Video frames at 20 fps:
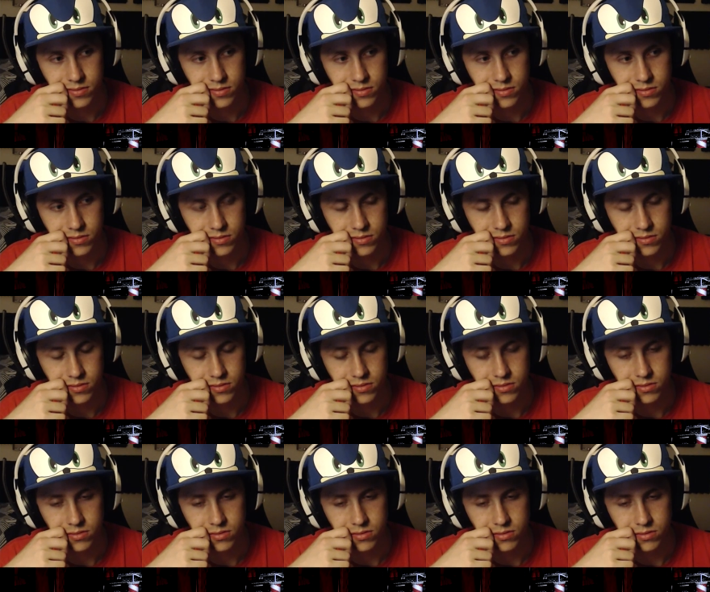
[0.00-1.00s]

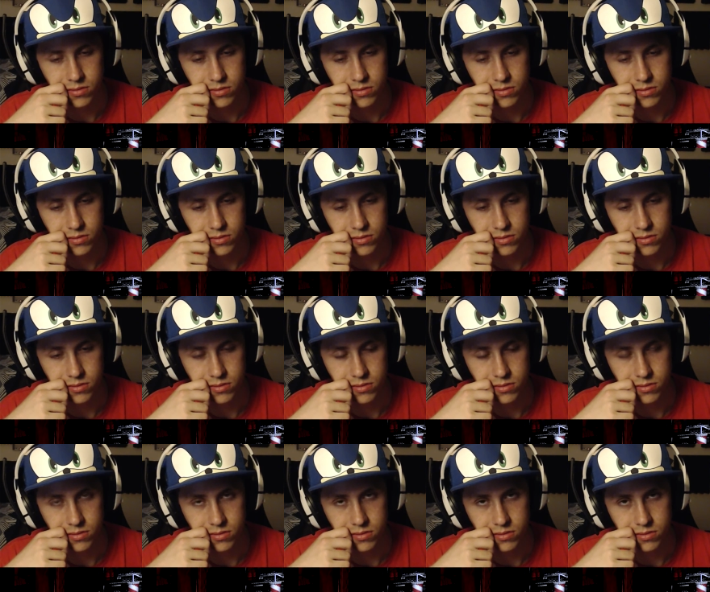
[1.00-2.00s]

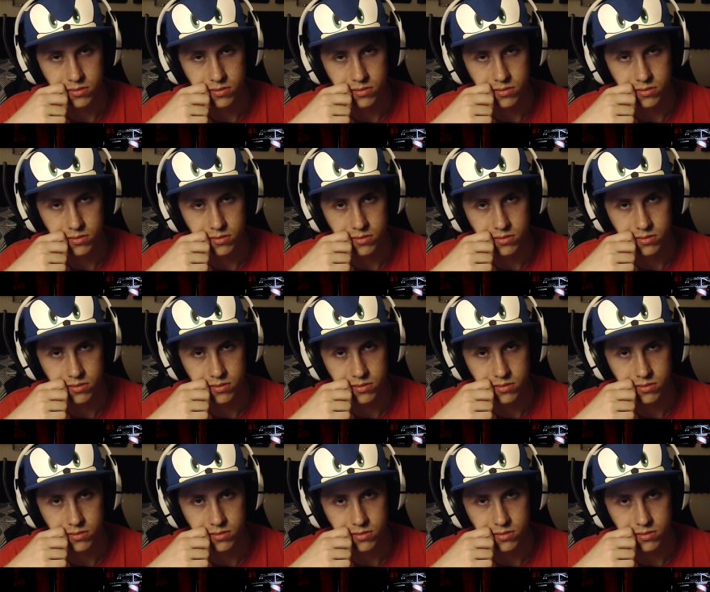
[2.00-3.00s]

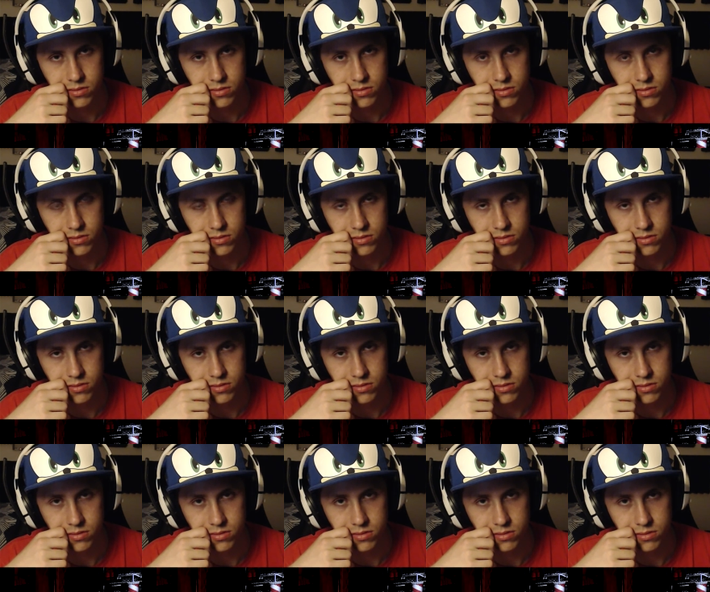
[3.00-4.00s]

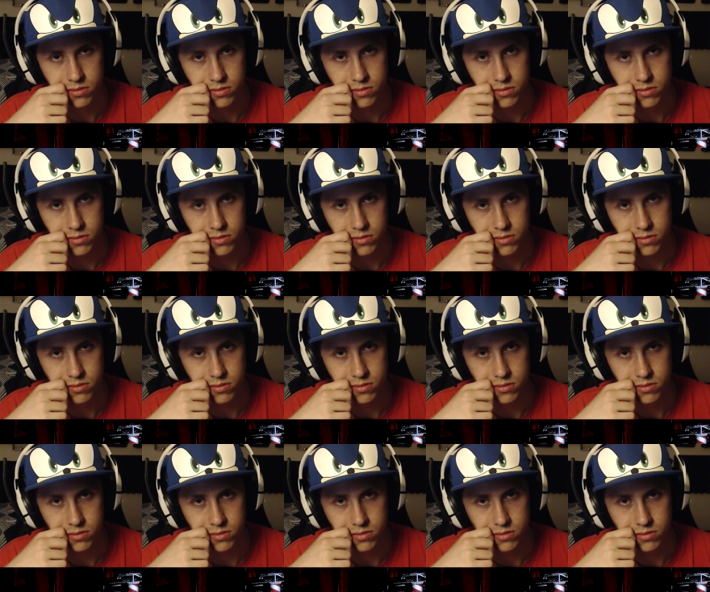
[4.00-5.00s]
Nothing is said.